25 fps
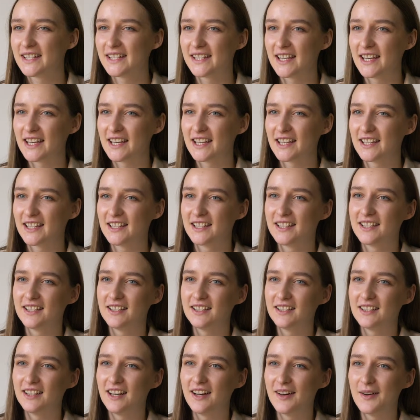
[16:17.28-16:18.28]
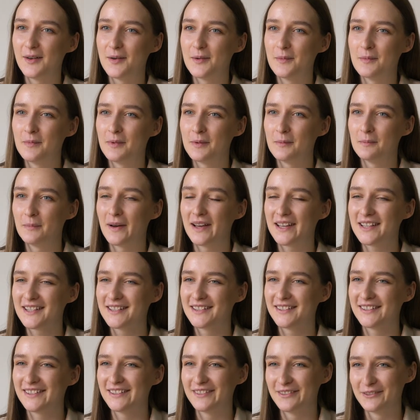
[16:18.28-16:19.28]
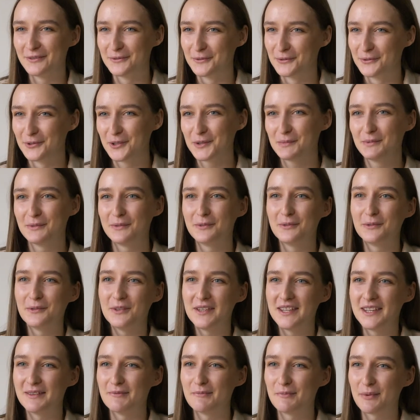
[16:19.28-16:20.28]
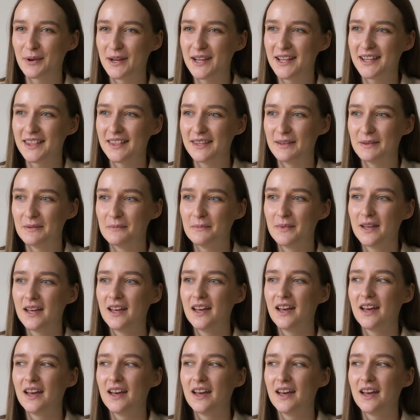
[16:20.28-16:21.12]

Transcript: say master the rules before you can break them.